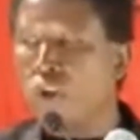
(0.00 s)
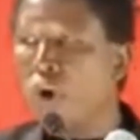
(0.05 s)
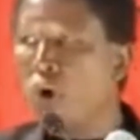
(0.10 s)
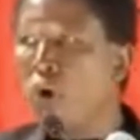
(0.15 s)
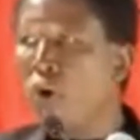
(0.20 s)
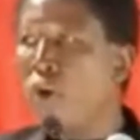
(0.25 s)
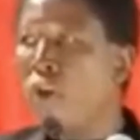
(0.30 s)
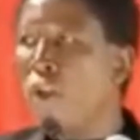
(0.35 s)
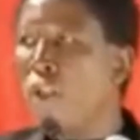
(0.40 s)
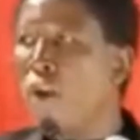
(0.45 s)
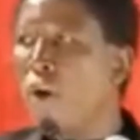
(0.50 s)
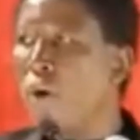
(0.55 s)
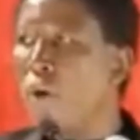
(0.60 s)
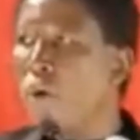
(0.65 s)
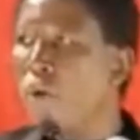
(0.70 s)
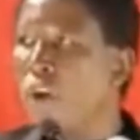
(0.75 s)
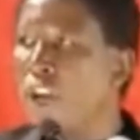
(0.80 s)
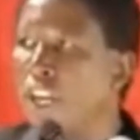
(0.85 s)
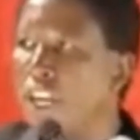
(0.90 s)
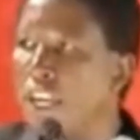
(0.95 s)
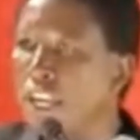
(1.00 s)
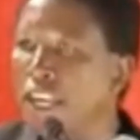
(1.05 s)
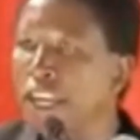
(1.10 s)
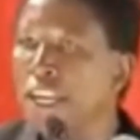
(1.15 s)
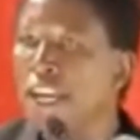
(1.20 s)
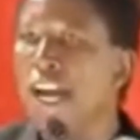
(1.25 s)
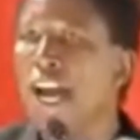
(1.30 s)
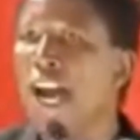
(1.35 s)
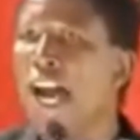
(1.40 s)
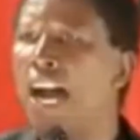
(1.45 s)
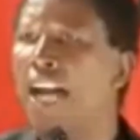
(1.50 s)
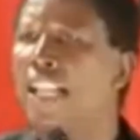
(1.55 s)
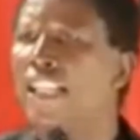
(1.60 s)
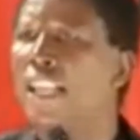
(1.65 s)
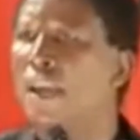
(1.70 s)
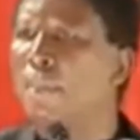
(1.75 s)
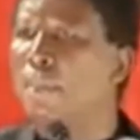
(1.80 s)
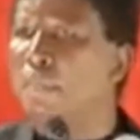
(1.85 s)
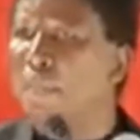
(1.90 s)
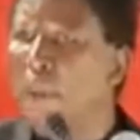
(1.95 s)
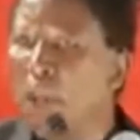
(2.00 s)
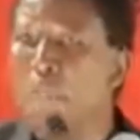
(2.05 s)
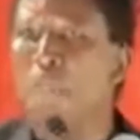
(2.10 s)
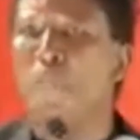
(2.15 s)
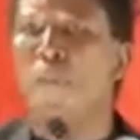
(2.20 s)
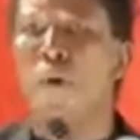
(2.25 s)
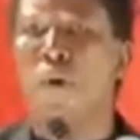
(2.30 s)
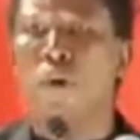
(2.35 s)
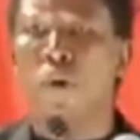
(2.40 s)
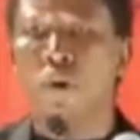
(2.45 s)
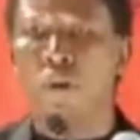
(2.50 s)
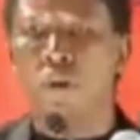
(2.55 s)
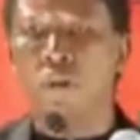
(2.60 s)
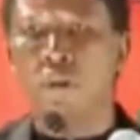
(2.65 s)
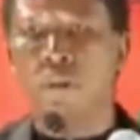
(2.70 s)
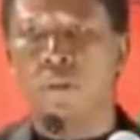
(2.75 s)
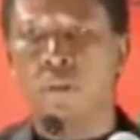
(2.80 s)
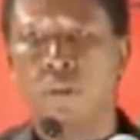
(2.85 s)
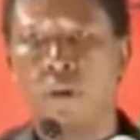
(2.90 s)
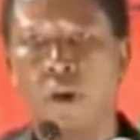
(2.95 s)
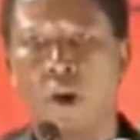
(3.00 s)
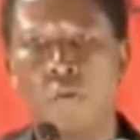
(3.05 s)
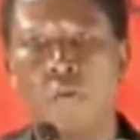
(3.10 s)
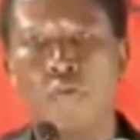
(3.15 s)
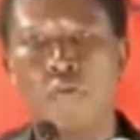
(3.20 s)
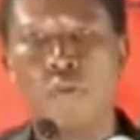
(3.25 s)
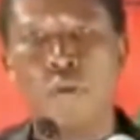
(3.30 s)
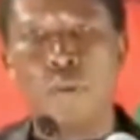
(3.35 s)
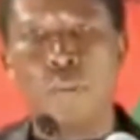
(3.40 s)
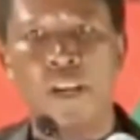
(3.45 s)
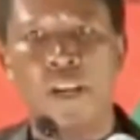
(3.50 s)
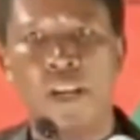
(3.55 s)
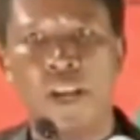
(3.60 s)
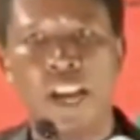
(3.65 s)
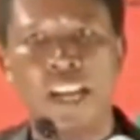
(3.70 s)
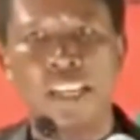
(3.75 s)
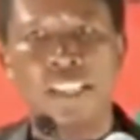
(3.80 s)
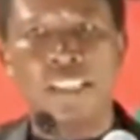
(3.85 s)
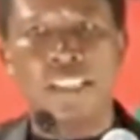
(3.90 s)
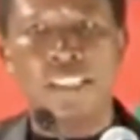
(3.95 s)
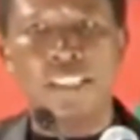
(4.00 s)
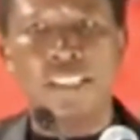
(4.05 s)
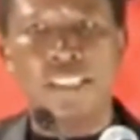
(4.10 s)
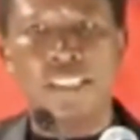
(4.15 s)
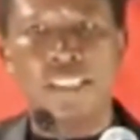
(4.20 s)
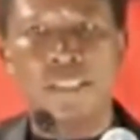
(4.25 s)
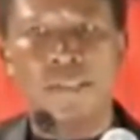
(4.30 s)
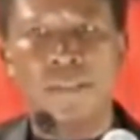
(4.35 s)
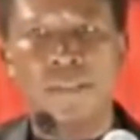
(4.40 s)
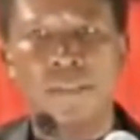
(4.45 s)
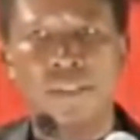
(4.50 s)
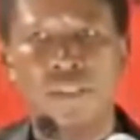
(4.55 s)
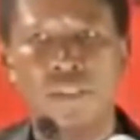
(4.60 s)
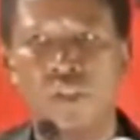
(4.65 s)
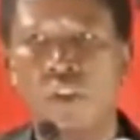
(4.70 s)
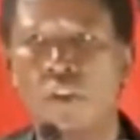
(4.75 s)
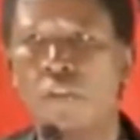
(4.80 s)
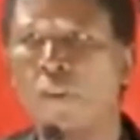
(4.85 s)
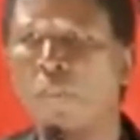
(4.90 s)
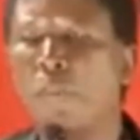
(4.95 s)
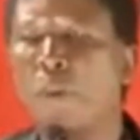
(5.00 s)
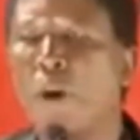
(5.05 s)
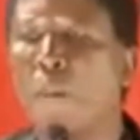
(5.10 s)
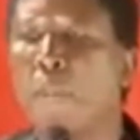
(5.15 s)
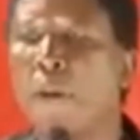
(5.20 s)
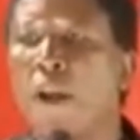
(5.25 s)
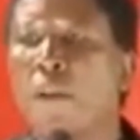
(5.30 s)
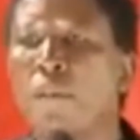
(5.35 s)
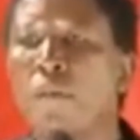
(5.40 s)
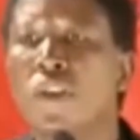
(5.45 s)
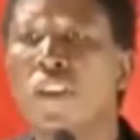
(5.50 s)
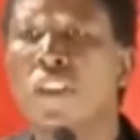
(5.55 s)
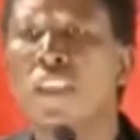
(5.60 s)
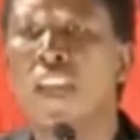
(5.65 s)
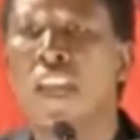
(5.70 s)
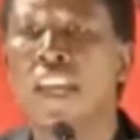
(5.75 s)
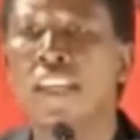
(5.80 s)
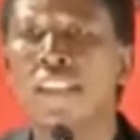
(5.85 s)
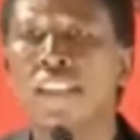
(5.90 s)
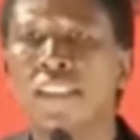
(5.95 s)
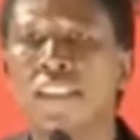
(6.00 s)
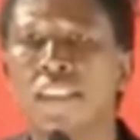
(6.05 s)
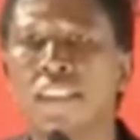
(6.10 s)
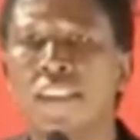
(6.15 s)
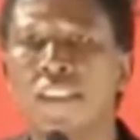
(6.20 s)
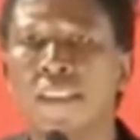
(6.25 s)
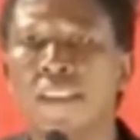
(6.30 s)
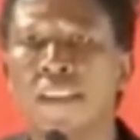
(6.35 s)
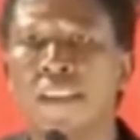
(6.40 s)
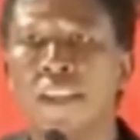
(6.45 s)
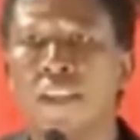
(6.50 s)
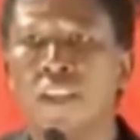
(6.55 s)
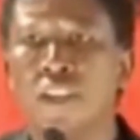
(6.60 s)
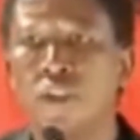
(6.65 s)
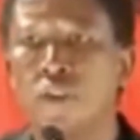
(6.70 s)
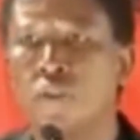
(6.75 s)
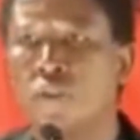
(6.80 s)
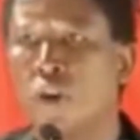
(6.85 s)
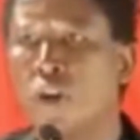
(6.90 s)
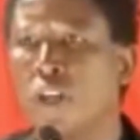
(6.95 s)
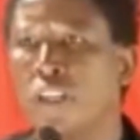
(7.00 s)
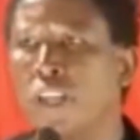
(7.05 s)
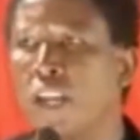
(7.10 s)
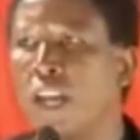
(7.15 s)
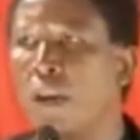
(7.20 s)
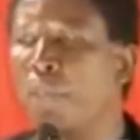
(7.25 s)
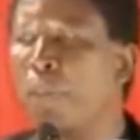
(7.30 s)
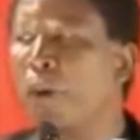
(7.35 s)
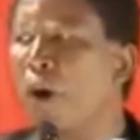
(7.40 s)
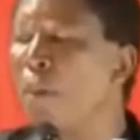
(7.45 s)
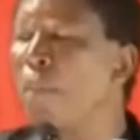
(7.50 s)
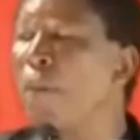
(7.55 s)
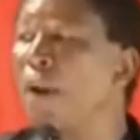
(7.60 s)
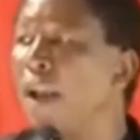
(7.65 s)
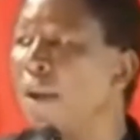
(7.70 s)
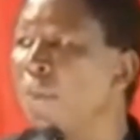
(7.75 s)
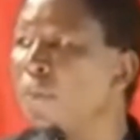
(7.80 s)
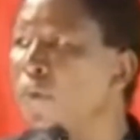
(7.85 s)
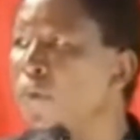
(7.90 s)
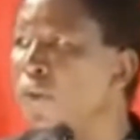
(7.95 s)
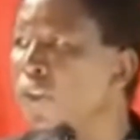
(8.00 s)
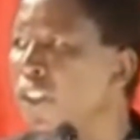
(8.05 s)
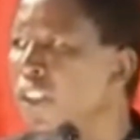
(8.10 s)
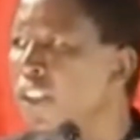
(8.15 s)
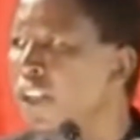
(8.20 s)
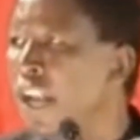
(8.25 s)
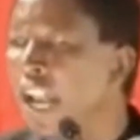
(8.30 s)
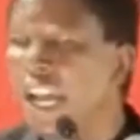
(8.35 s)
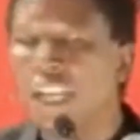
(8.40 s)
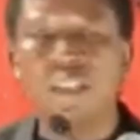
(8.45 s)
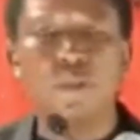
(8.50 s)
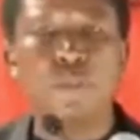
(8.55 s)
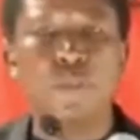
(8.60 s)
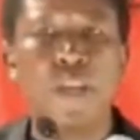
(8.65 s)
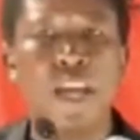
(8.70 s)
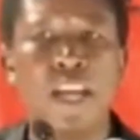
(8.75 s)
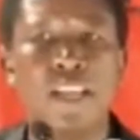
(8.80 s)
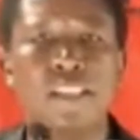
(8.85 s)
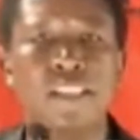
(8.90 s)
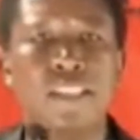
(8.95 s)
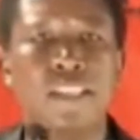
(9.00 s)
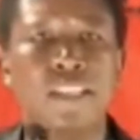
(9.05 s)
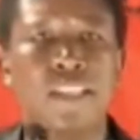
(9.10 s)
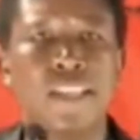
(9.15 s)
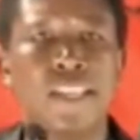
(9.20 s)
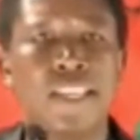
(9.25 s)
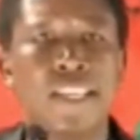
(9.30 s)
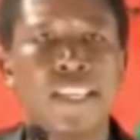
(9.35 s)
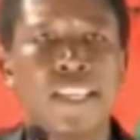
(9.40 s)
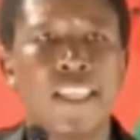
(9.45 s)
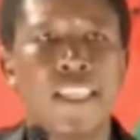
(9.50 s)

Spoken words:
So we are the people of human rights. You have a problem with gays, you've got a problem with lesbians.